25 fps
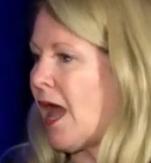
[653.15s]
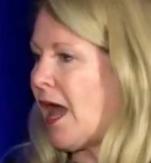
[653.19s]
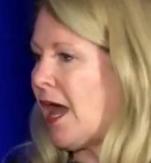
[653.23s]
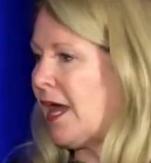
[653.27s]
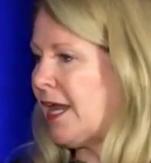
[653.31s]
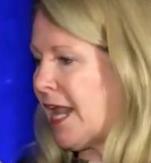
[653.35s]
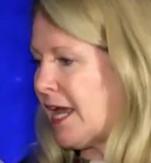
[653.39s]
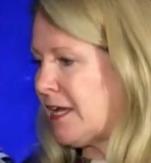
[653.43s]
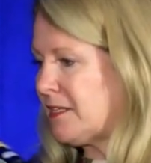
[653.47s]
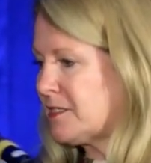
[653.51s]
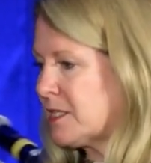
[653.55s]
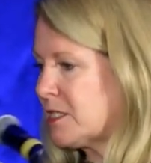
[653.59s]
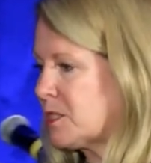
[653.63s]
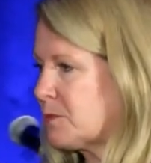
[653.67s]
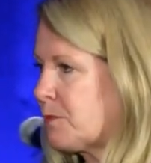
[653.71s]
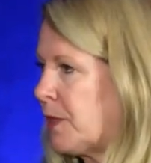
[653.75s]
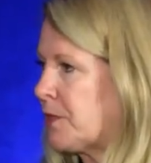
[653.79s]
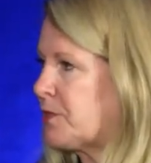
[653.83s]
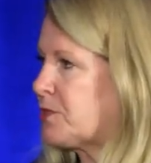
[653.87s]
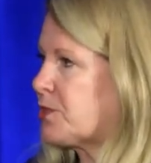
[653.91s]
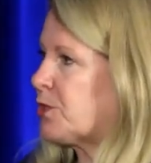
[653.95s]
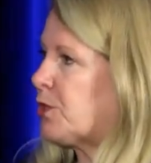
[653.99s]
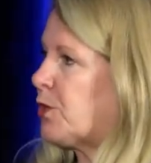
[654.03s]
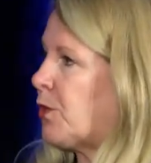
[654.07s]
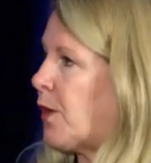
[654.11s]
an asset
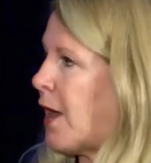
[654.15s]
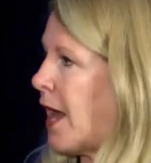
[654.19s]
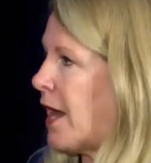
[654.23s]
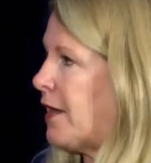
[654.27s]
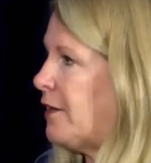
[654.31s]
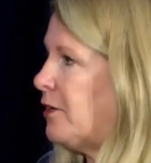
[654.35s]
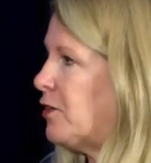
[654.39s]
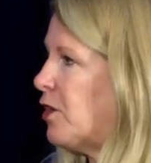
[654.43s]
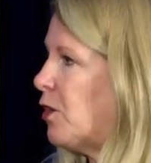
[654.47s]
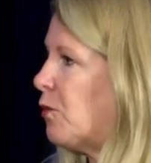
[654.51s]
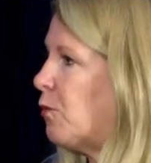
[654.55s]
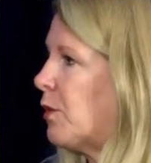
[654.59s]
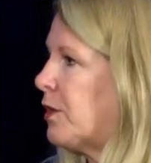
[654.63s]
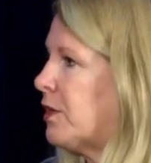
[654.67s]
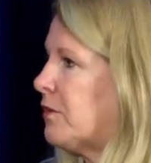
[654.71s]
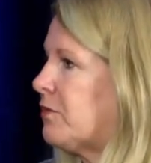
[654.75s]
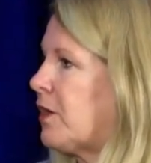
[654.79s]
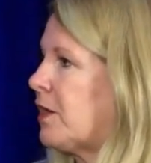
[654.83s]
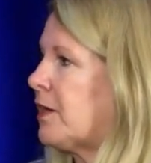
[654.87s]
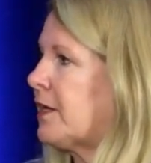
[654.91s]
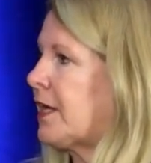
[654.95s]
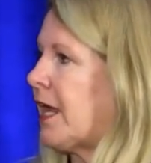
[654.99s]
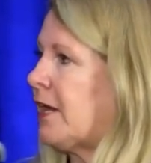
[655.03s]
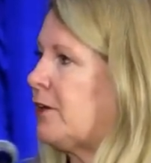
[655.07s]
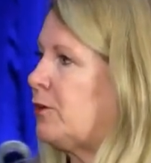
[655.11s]
sponsor who had a note, one of
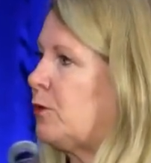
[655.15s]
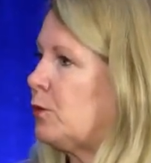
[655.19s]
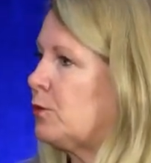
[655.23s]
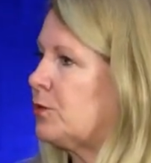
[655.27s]
our account